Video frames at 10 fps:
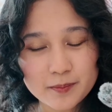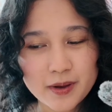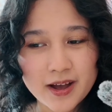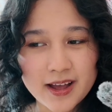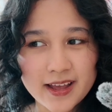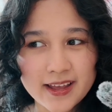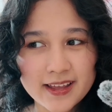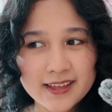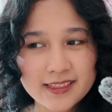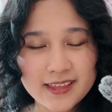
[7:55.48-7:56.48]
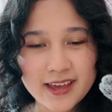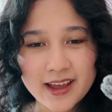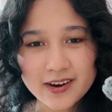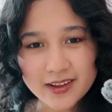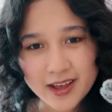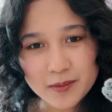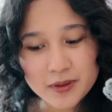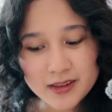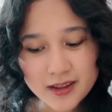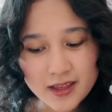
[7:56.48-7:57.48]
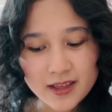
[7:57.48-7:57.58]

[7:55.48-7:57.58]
by the air cabin,